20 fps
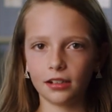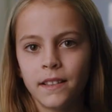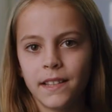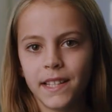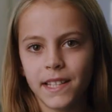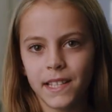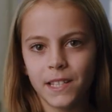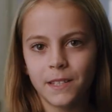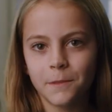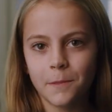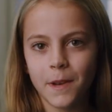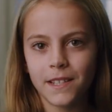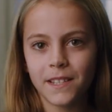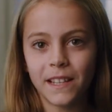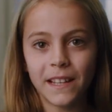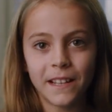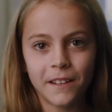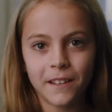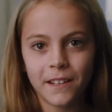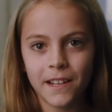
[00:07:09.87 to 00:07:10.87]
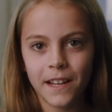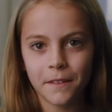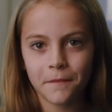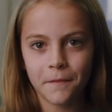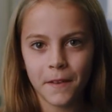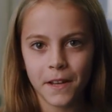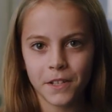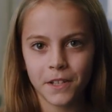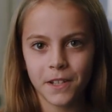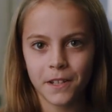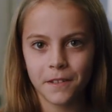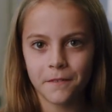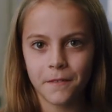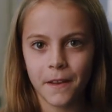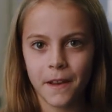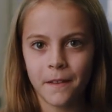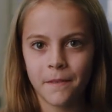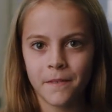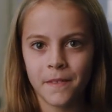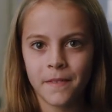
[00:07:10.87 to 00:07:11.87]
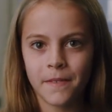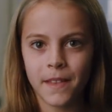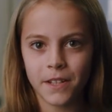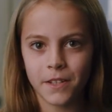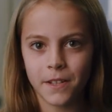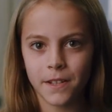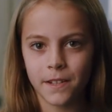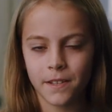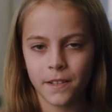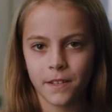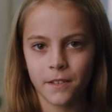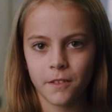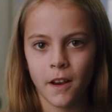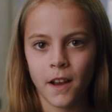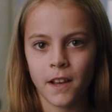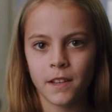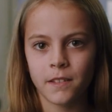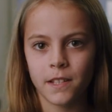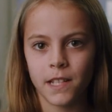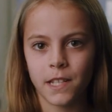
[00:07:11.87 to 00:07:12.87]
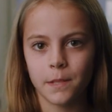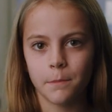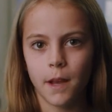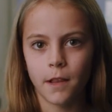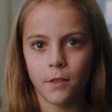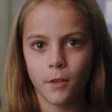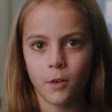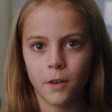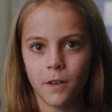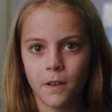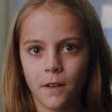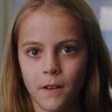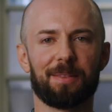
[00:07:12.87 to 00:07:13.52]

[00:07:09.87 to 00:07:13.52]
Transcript: This is my sacred confession of faith that Jesus Christ is my Lord.